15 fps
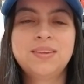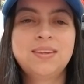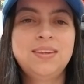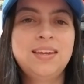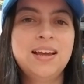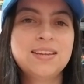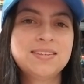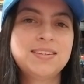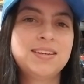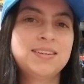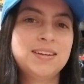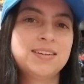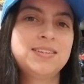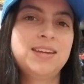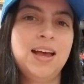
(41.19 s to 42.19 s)
Yes, that
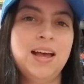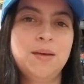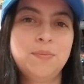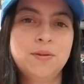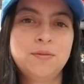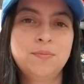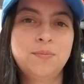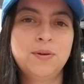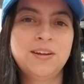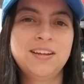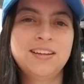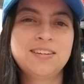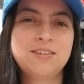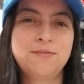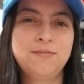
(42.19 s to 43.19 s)
does happen, but
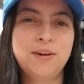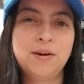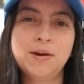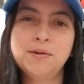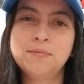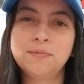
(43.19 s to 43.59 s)
it's very